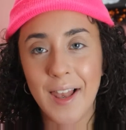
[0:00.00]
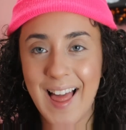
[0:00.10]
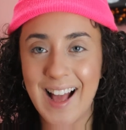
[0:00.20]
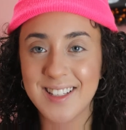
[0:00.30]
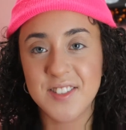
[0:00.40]
The
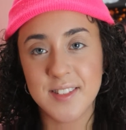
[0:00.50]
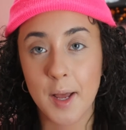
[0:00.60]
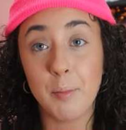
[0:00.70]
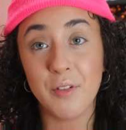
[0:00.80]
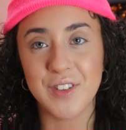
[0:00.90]
last
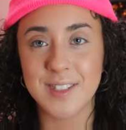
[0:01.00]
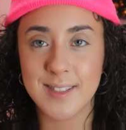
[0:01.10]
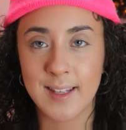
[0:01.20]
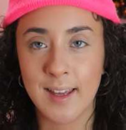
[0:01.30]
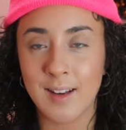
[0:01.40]
step of the
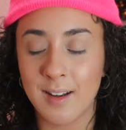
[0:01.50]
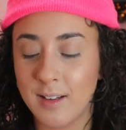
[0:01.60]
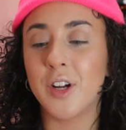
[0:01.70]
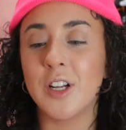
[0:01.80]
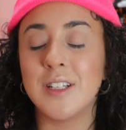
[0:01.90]
skin.
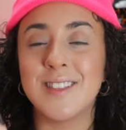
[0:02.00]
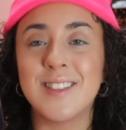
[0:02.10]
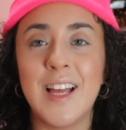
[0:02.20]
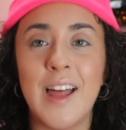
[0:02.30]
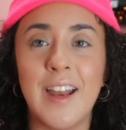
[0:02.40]
We're gonna
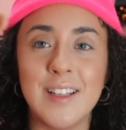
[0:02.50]
set